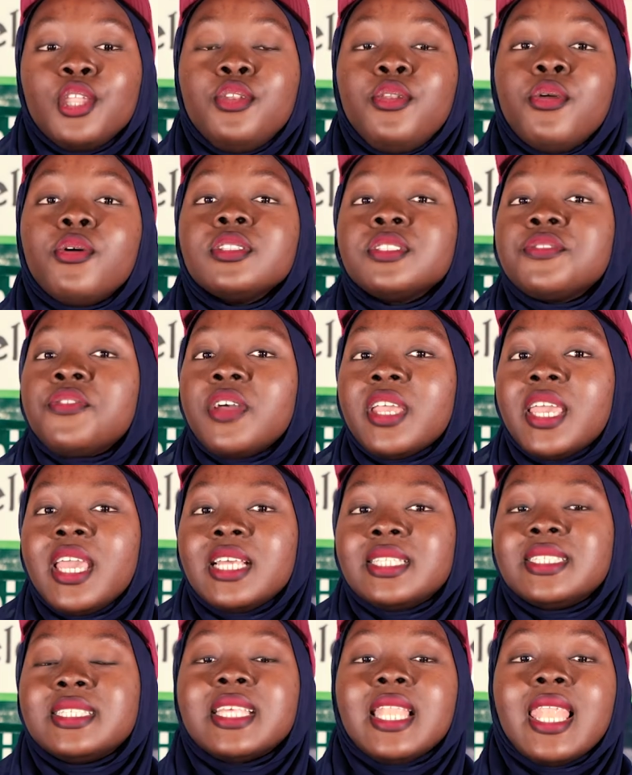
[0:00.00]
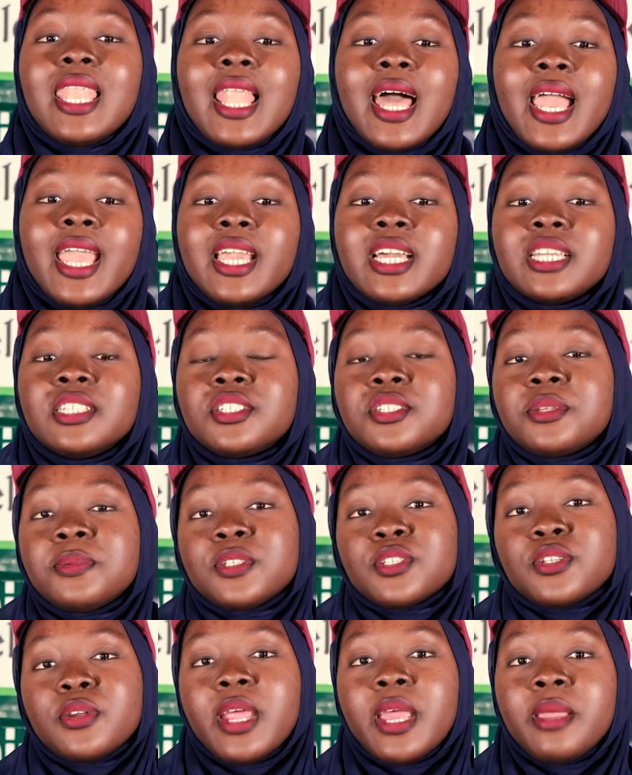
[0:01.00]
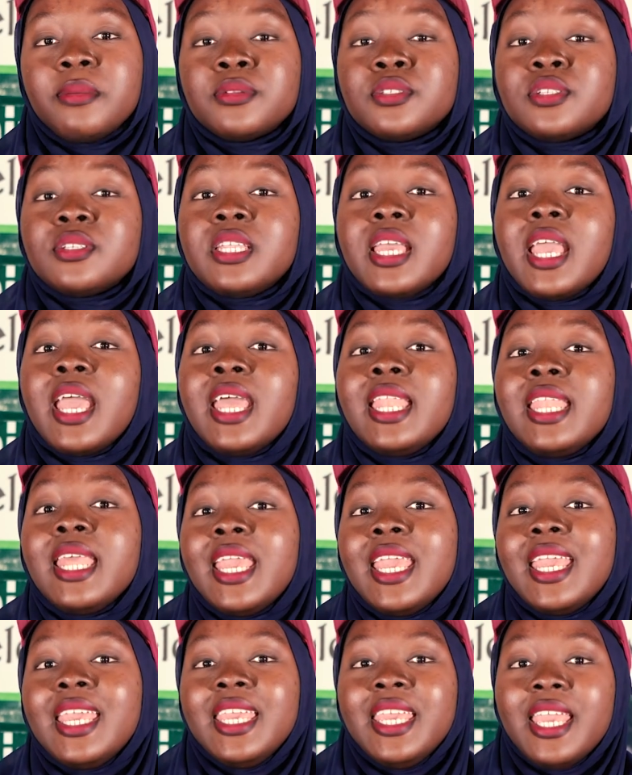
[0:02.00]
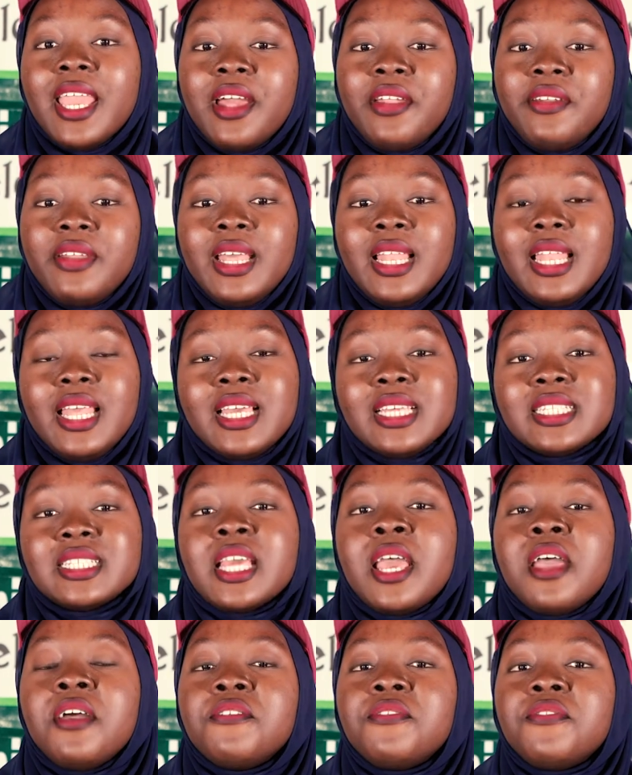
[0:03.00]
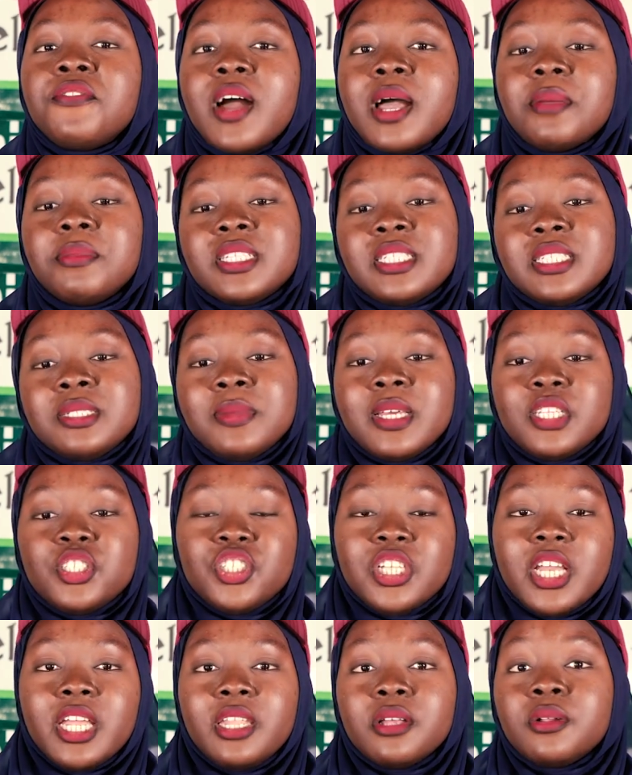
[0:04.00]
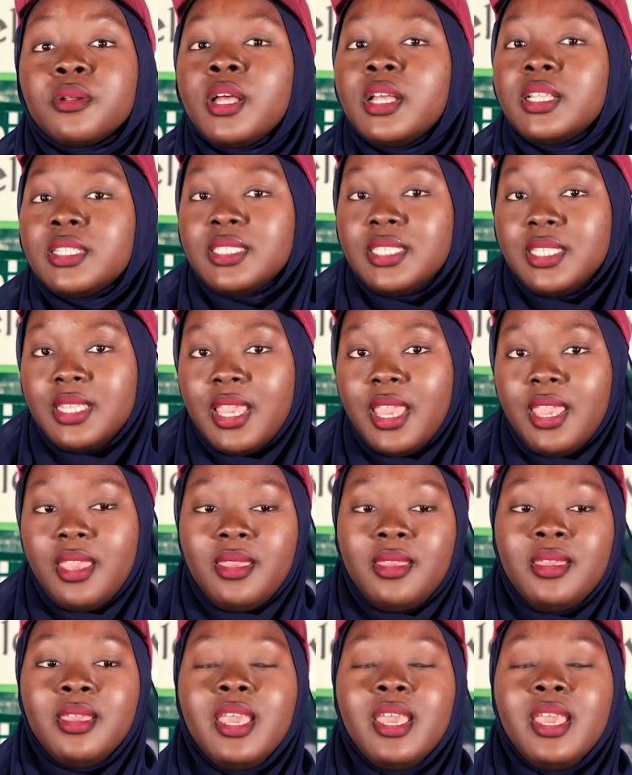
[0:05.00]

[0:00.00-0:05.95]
Don't forget to like and subscribe to the NAELLS Farming Smart channel today.